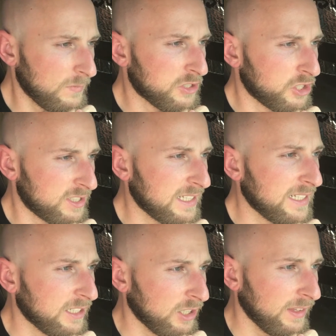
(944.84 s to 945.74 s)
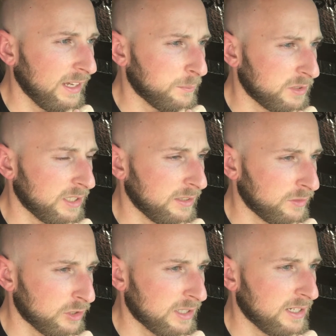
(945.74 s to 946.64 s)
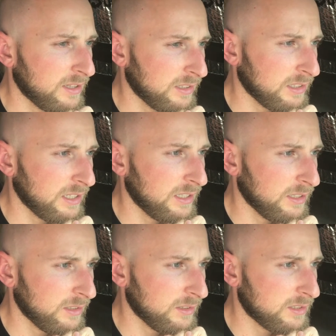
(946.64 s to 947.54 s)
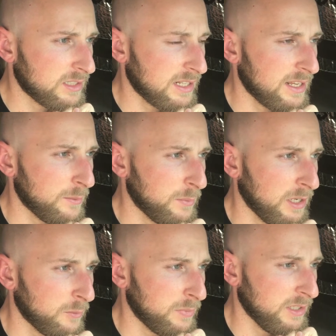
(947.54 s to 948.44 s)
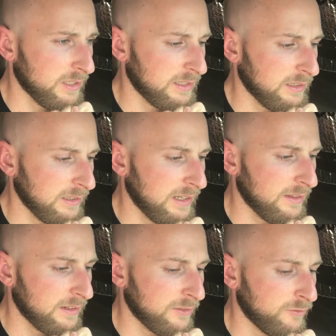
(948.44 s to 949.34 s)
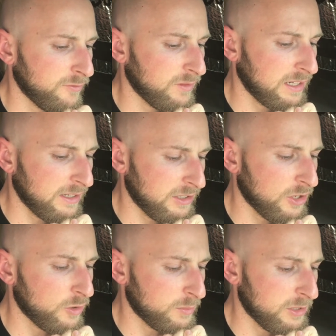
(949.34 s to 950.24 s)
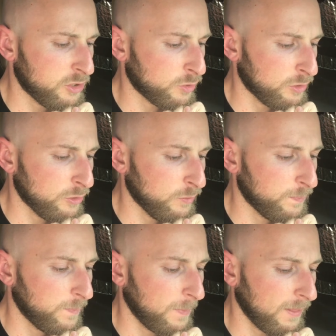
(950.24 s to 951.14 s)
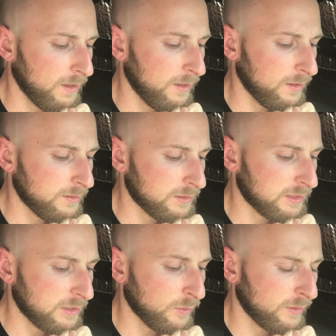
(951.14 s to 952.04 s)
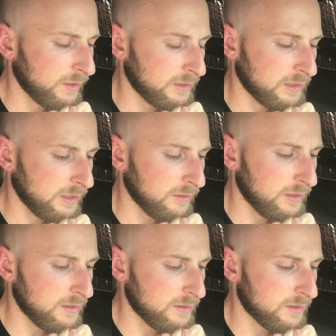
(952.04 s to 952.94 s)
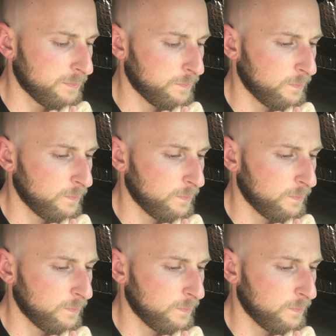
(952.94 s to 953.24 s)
I'm just thinking on that. I'm thinking if there's anything that I can say about being in LA that I know to be true. And I don't think that there is.